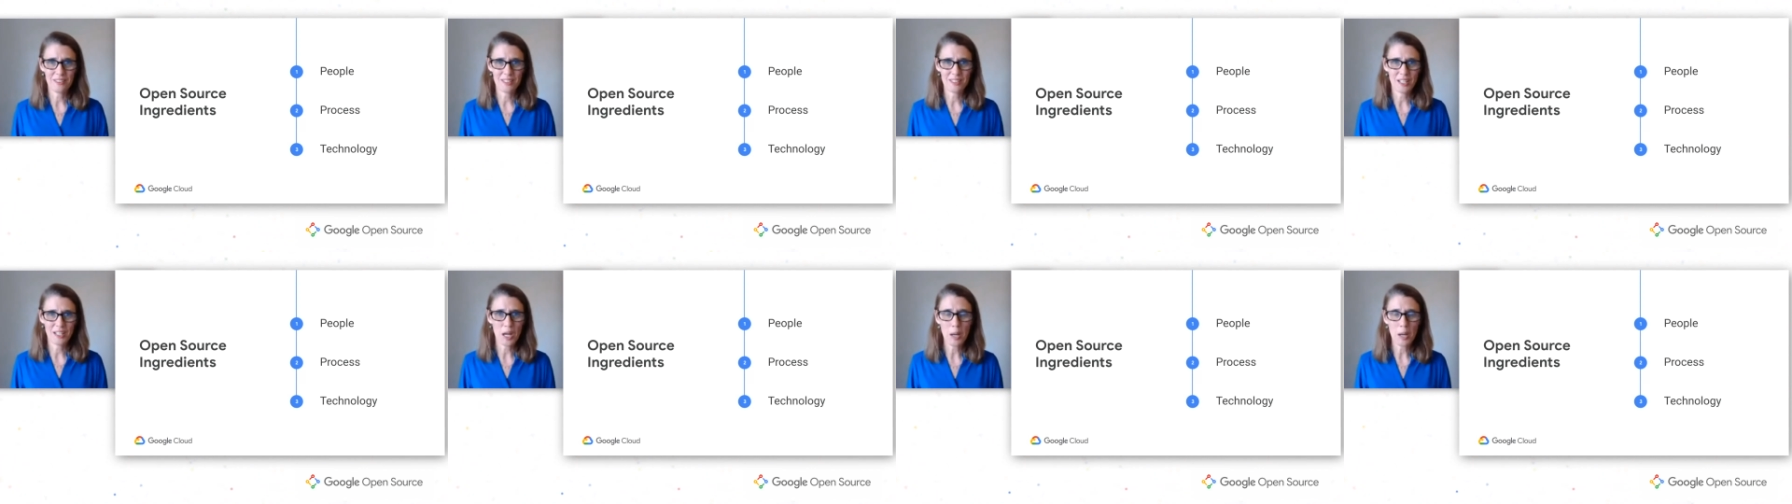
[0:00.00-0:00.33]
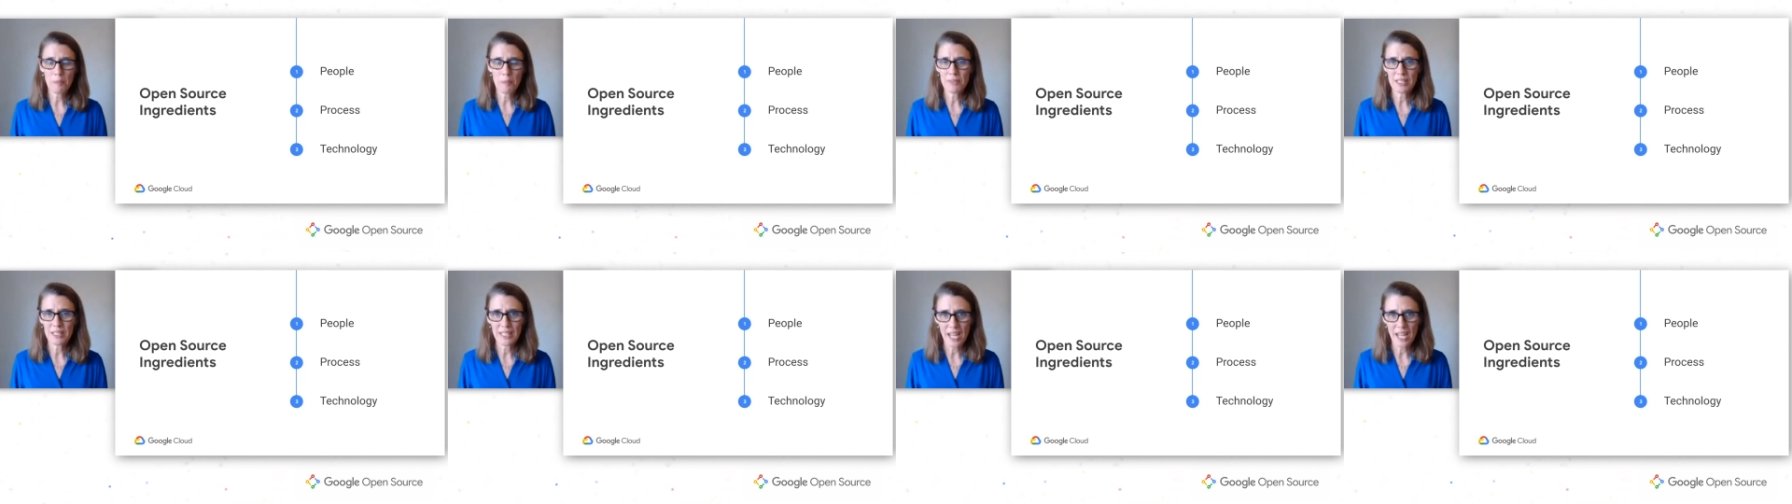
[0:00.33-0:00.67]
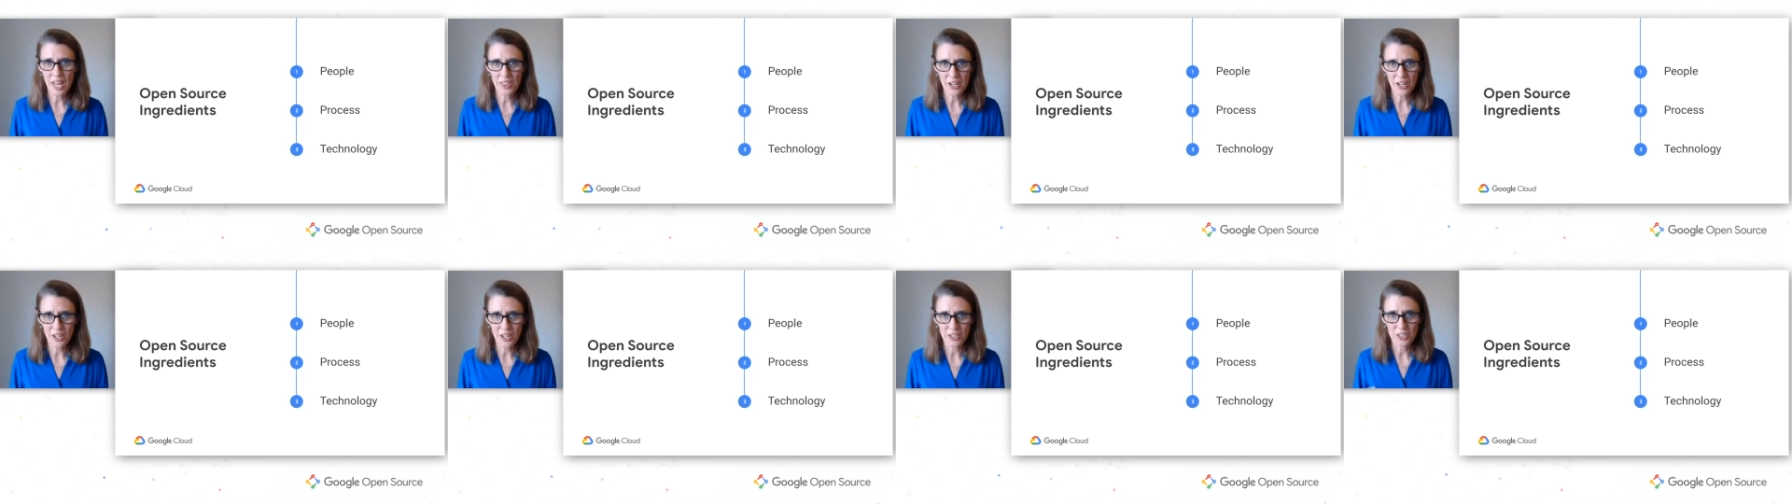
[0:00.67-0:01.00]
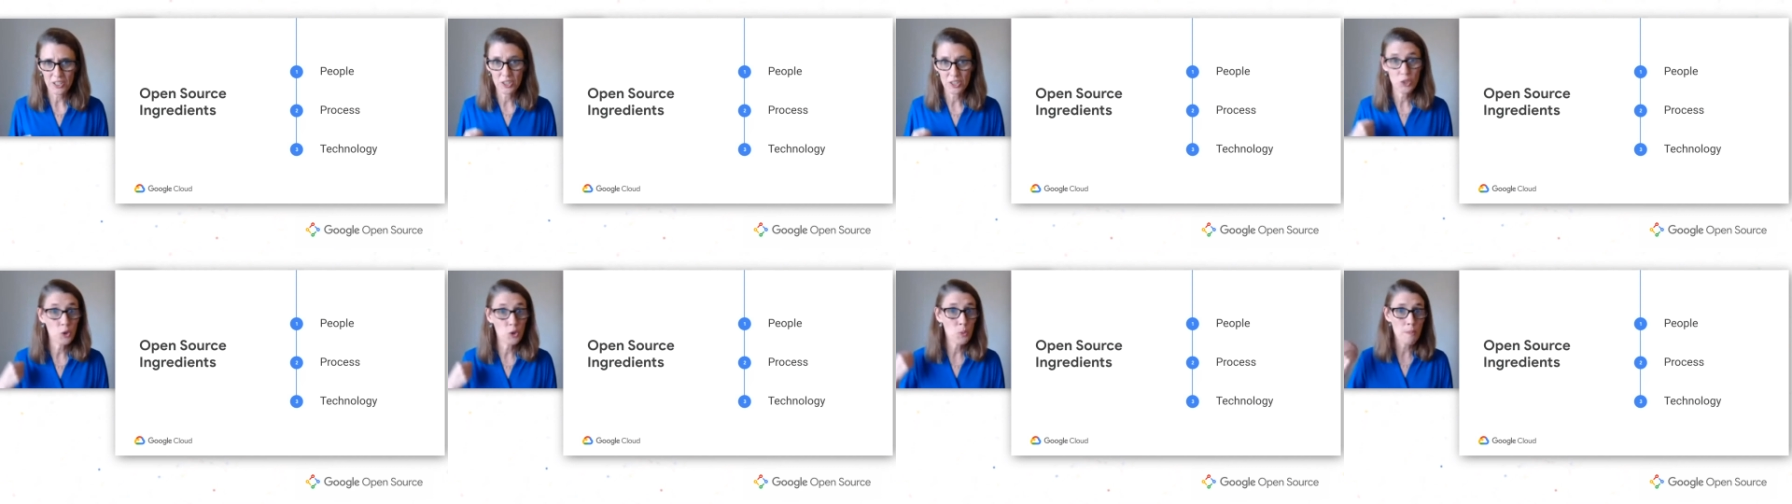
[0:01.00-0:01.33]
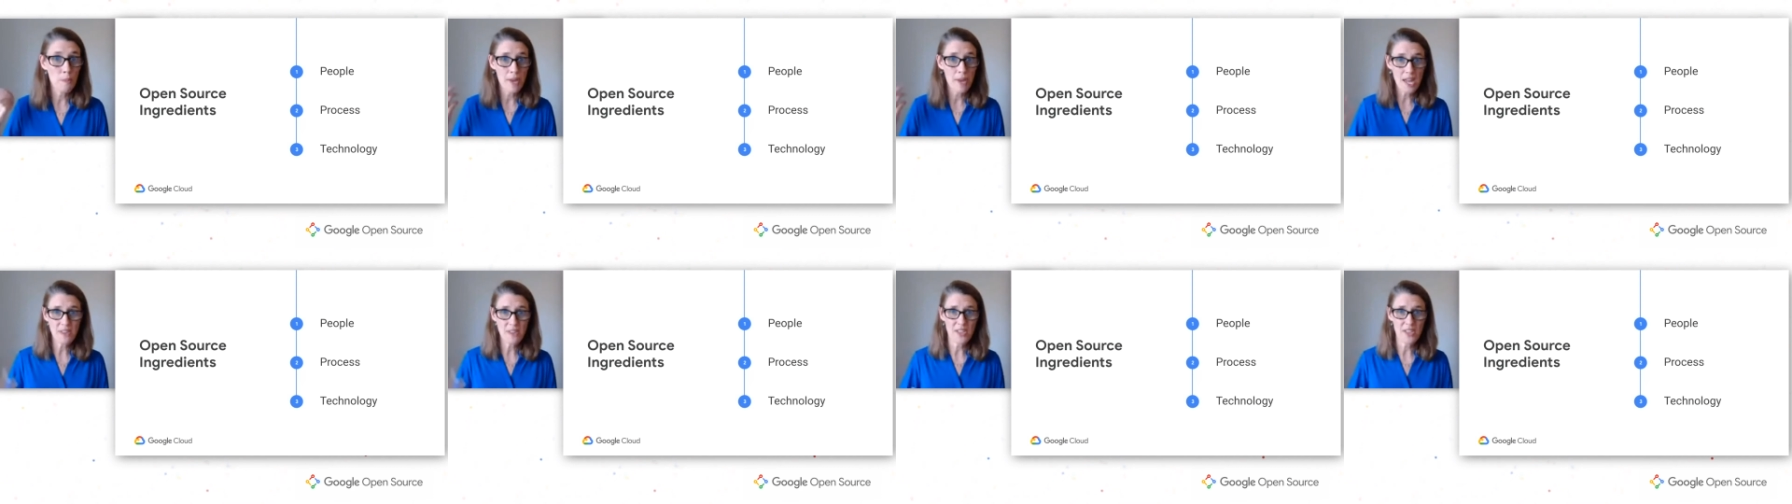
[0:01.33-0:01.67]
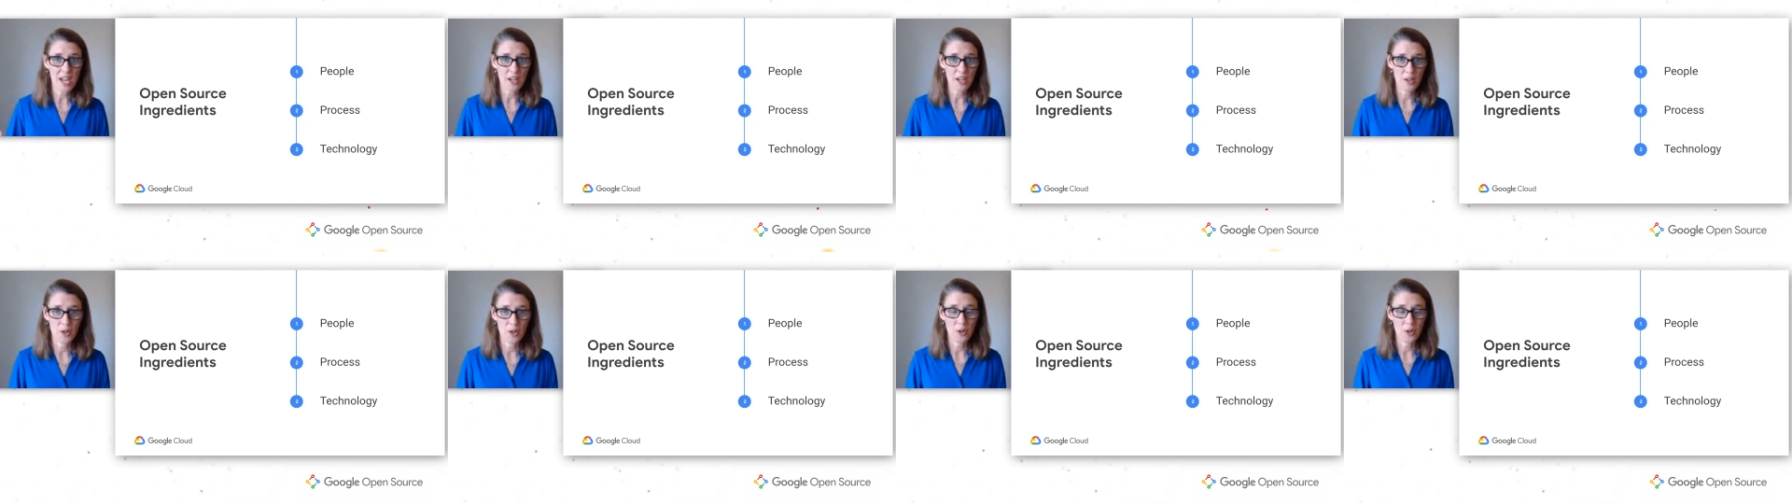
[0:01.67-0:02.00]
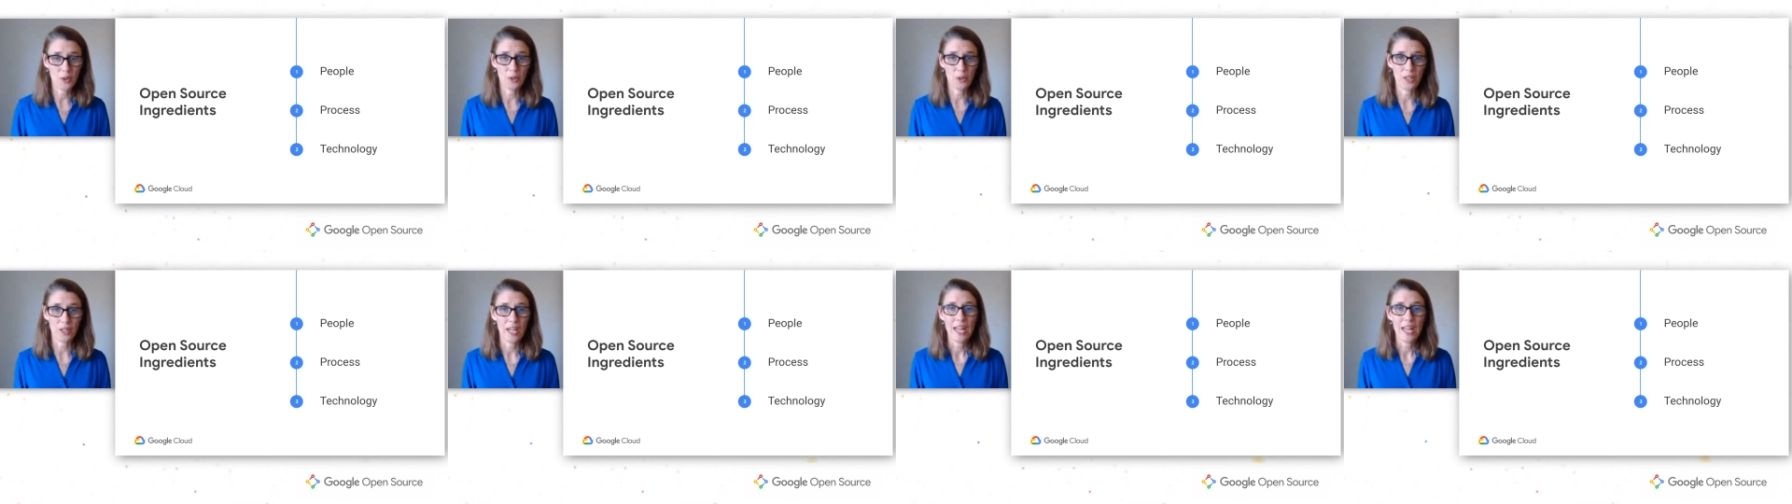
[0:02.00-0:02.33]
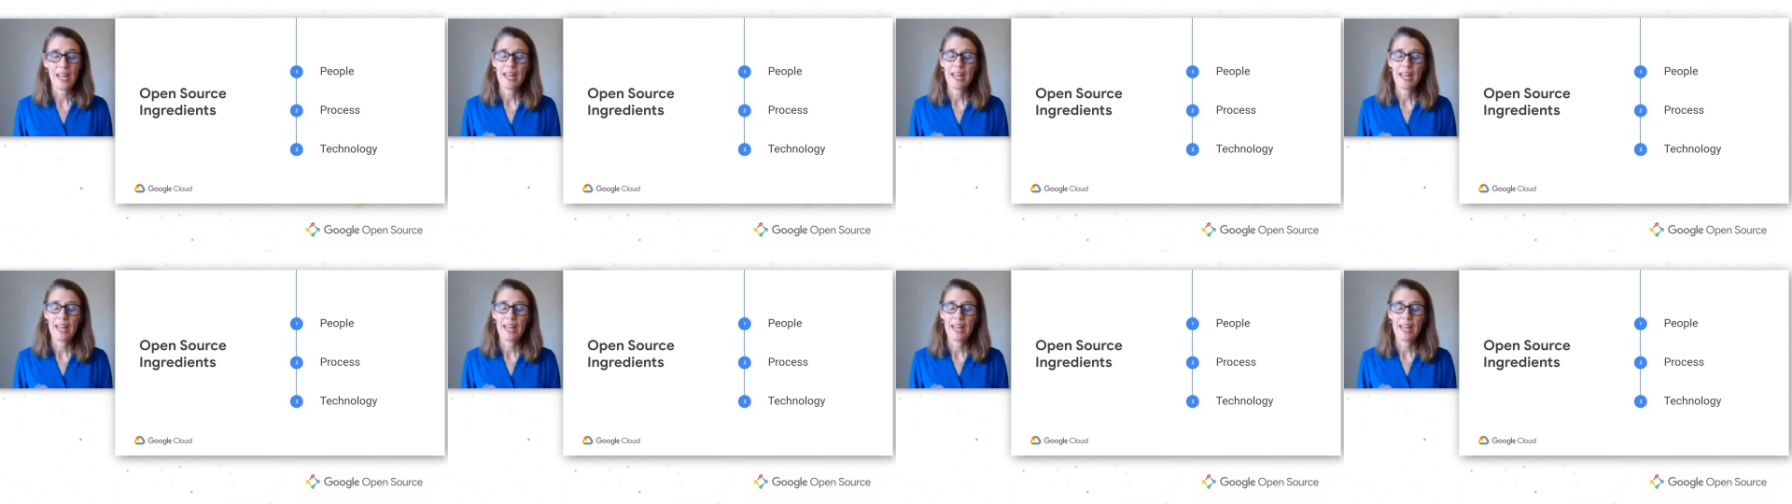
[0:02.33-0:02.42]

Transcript: to come together to make that code.